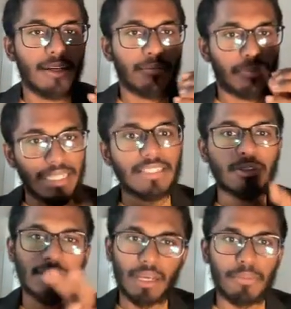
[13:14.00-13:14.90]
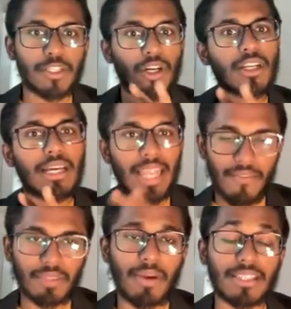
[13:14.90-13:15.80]
please do submit your
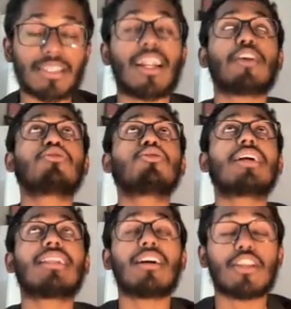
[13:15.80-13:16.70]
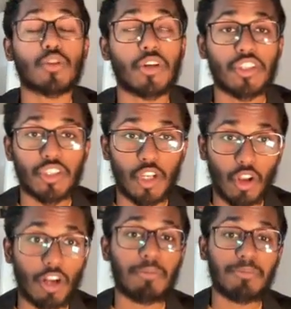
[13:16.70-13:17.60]
11th mask card. I used to get these questions a
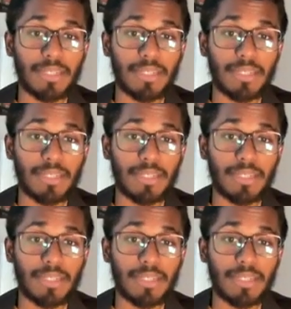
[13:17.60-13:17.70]
lot.